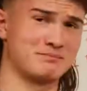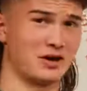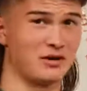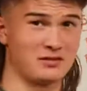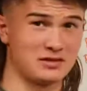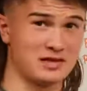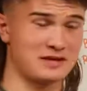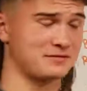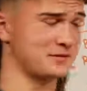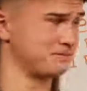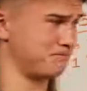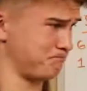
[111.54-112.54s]
of the
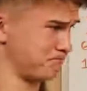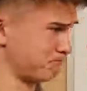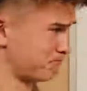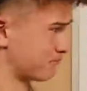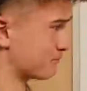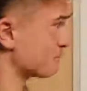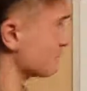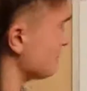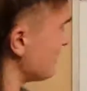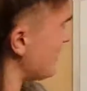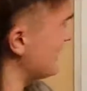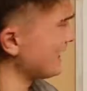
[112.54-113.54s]
lift.
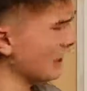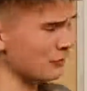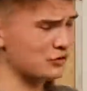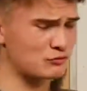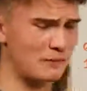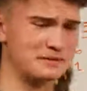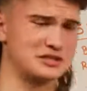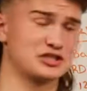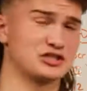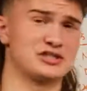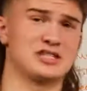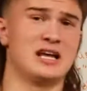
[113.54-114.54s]
And now these
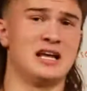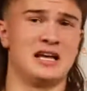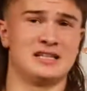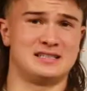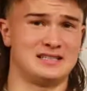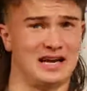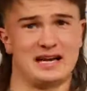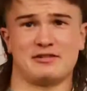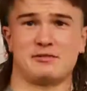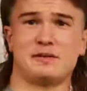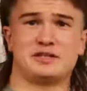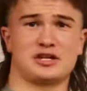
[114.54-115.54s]
repetitions did not
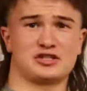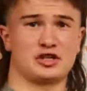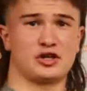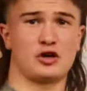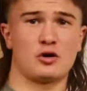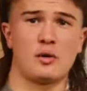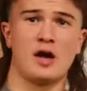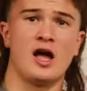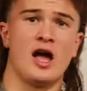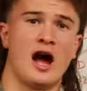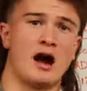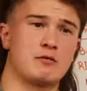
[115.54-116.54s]
have to be touch and go.
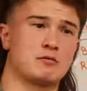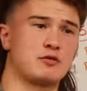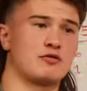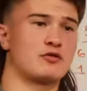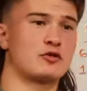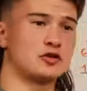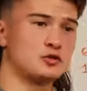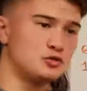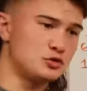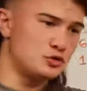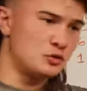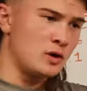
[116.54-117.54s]
I would prefer you
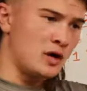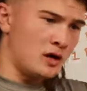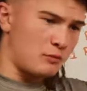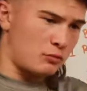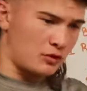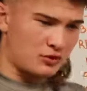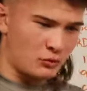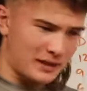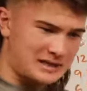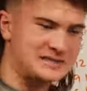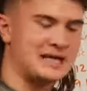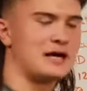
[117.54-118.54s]
to bring the
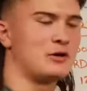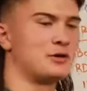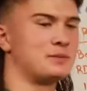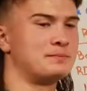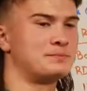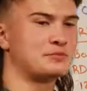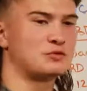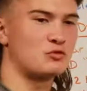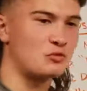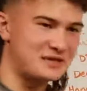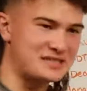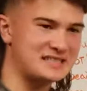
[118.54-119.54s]
weight down,
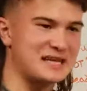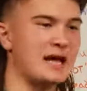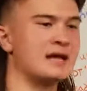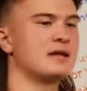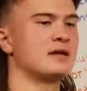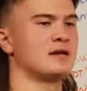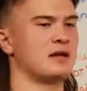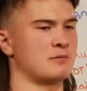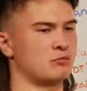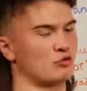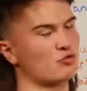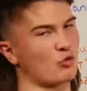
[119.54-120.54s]
reset,
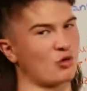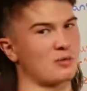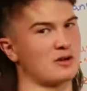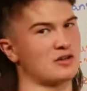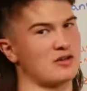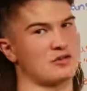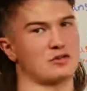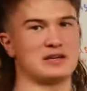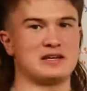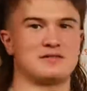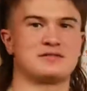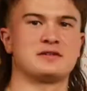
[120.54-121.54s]
and perform another
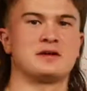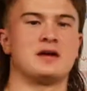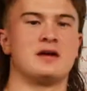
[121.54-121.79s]
lift